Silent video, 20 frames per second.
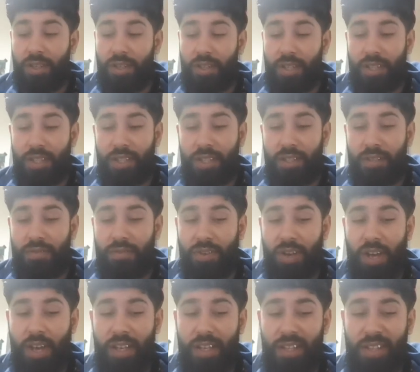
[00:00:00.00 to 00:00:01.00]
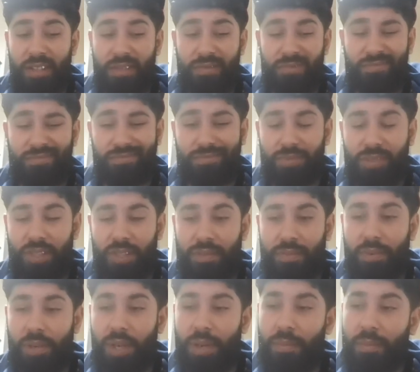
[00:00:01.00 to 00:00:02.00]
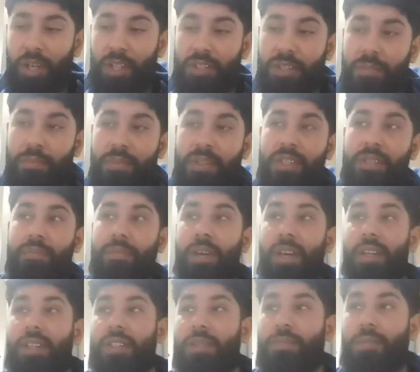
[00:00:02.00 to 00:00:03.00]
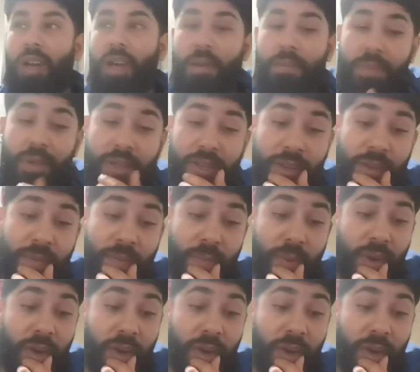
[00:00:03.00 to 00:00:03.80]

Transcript: that this fight is pretty much a mismatch, in my opinion.